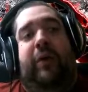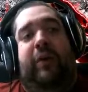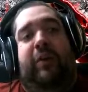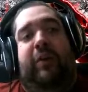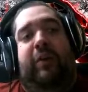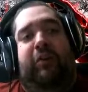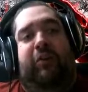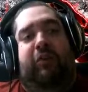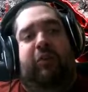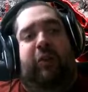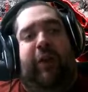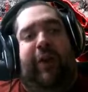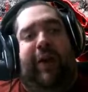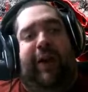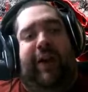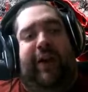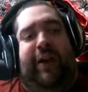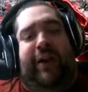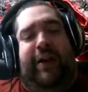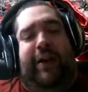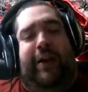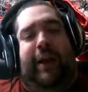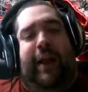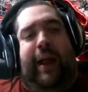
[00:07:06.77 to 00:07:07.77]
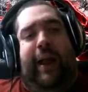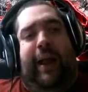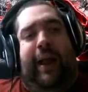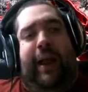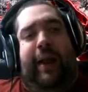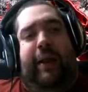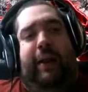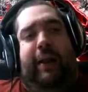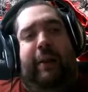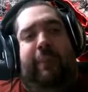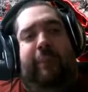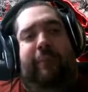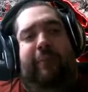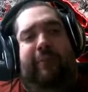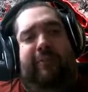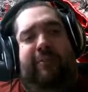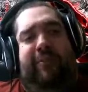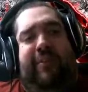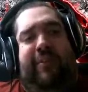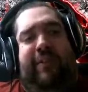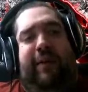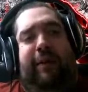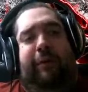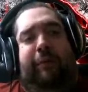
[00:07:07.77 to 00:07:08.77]
trained and up to
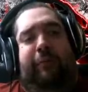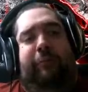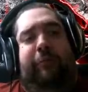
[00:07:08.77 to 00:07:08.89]
snuff.